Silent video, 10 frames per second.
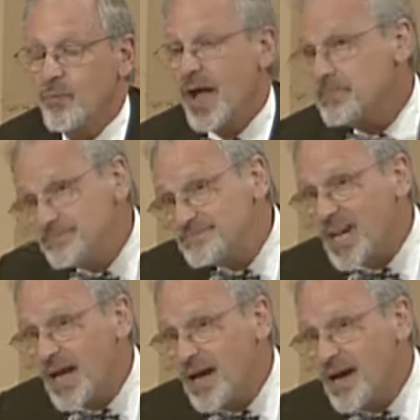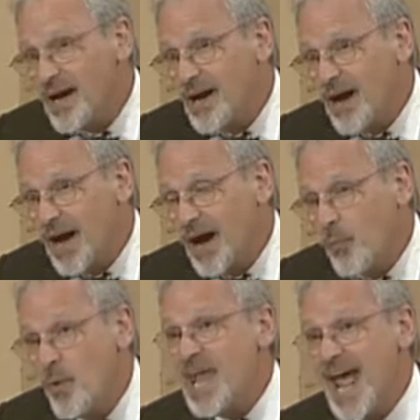When
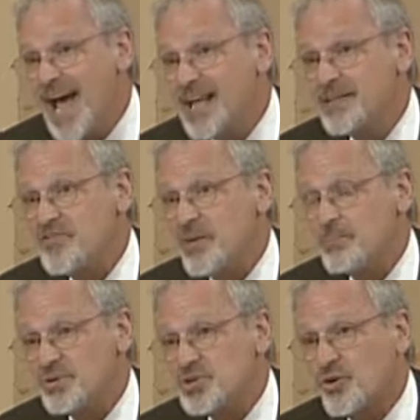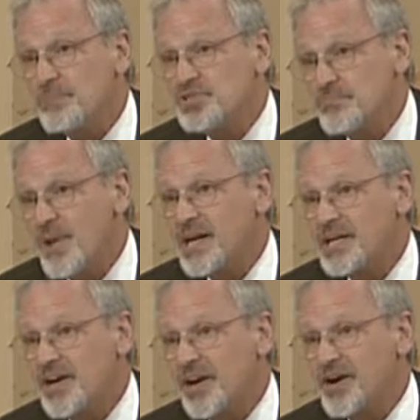we had the prescription
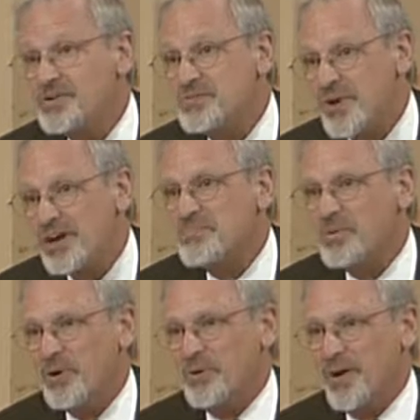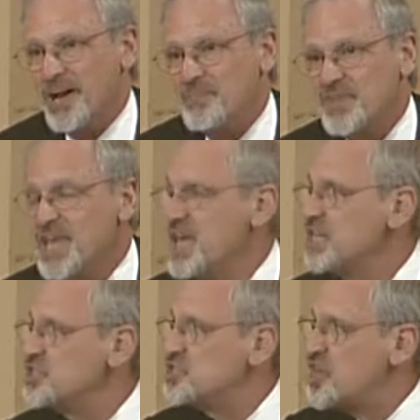Medicare drug program
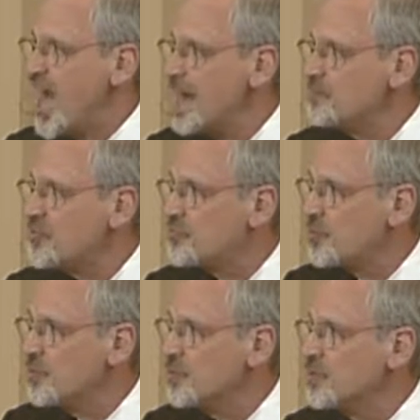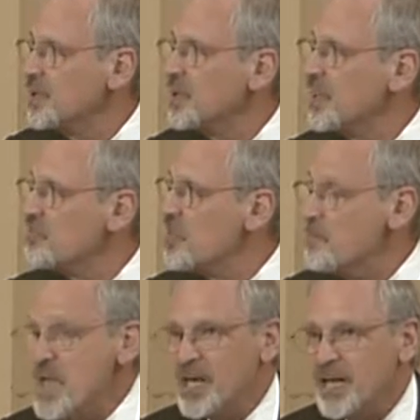jammed through in the
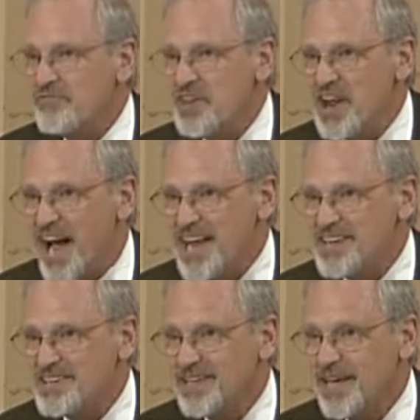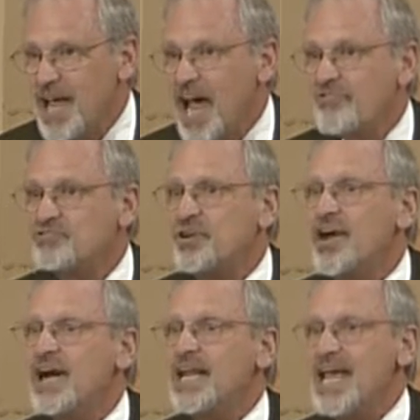middle of the night after
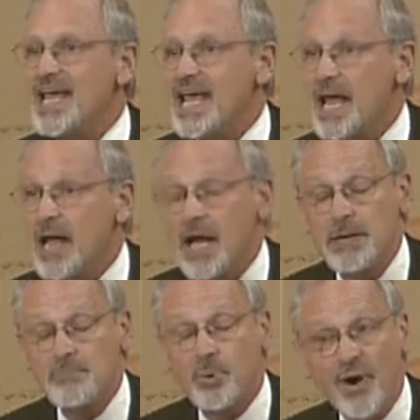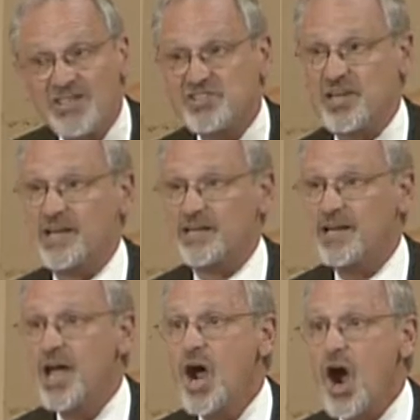an unprecedented
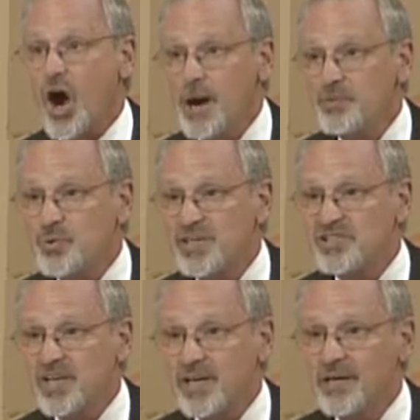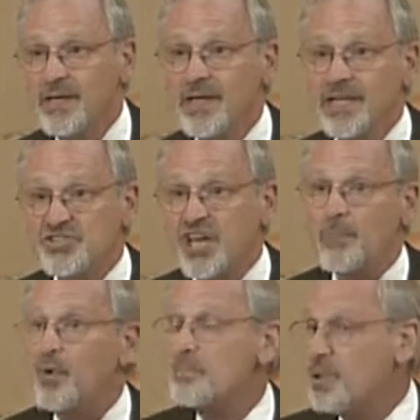arm twisting,
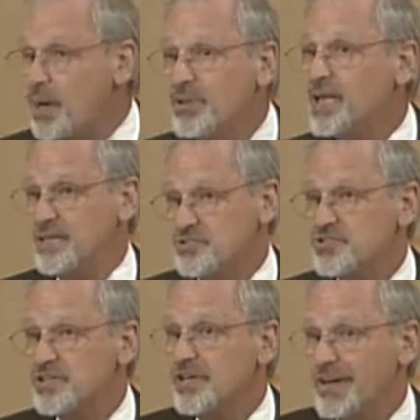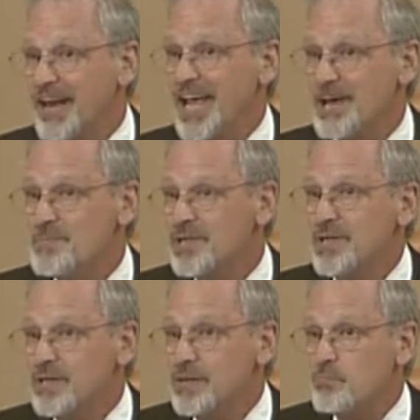some Republicans claimed
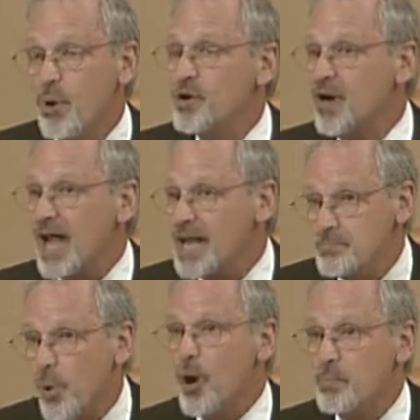borderline